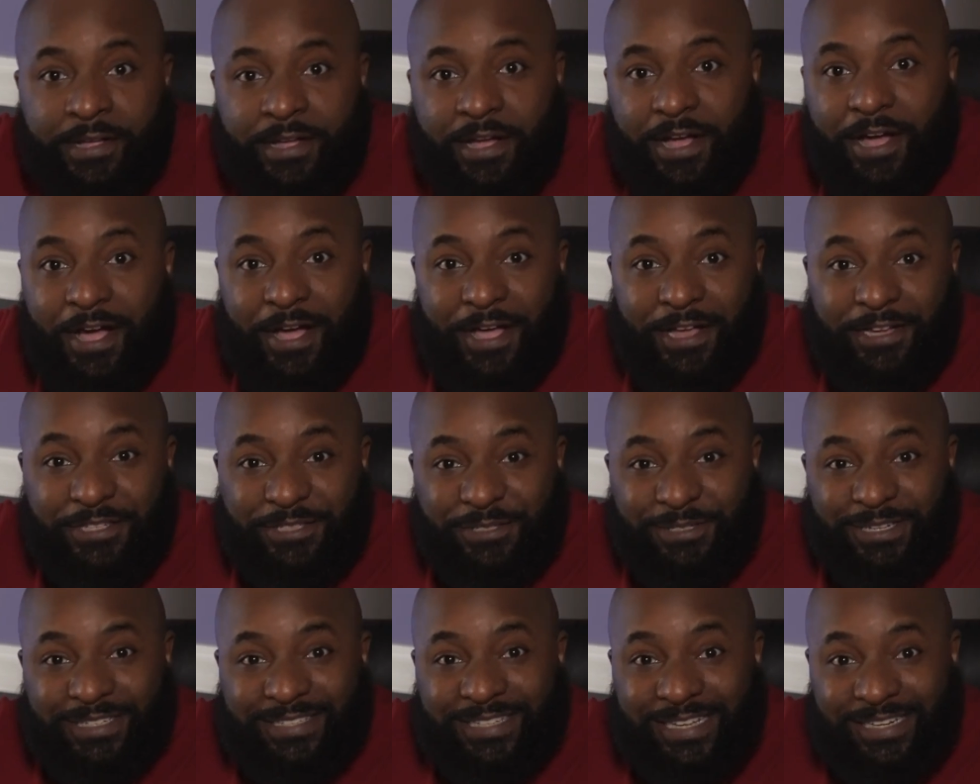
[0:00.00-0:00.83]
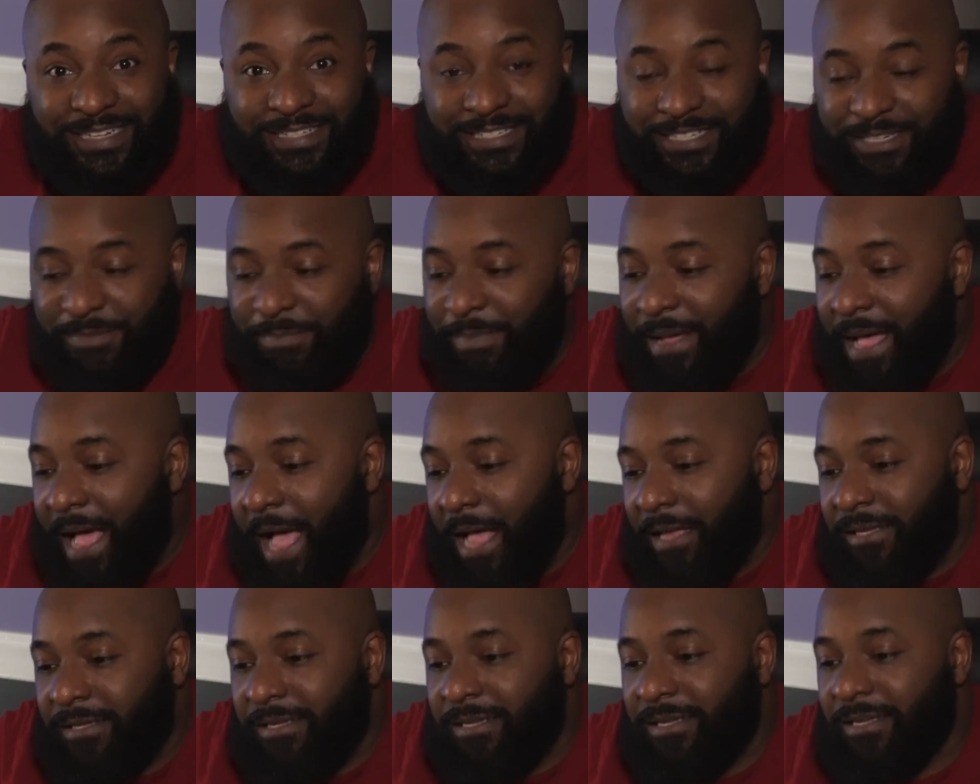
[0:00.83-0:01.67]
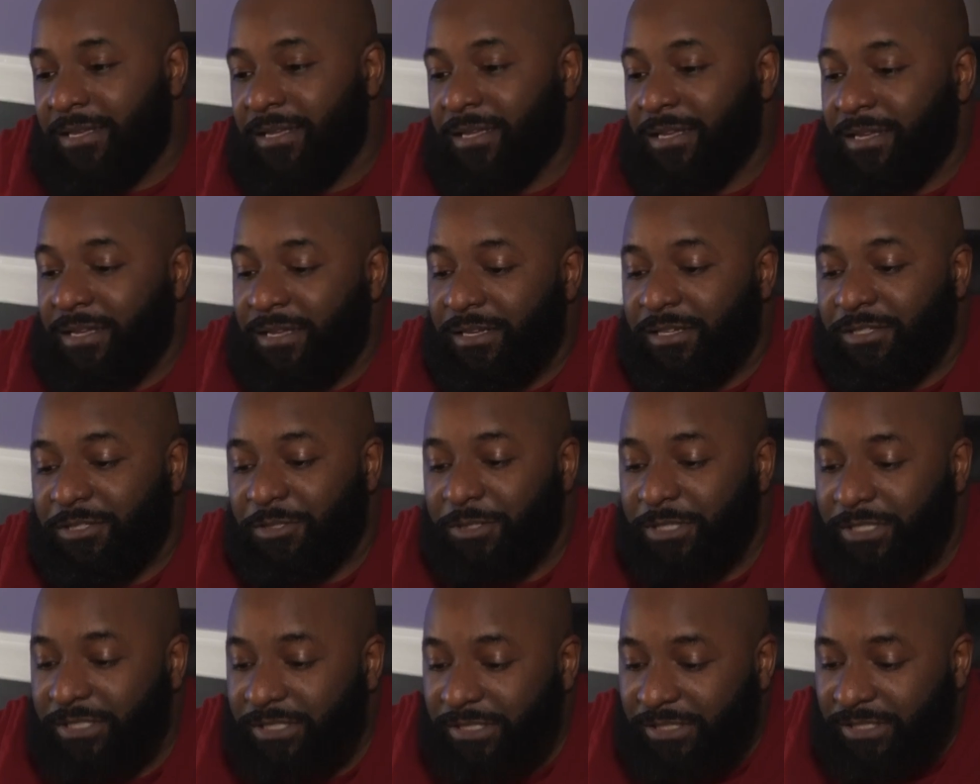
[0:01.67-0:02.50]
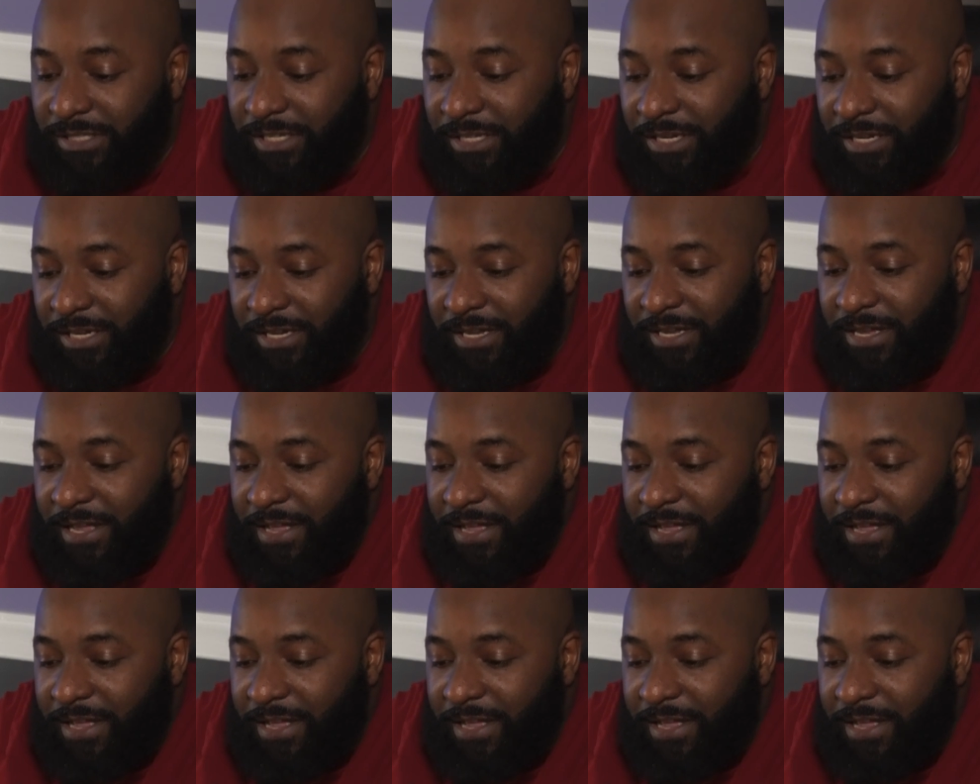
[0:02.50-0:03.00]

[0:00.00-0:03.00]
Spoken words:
Alright, so let's get into the box. So this is the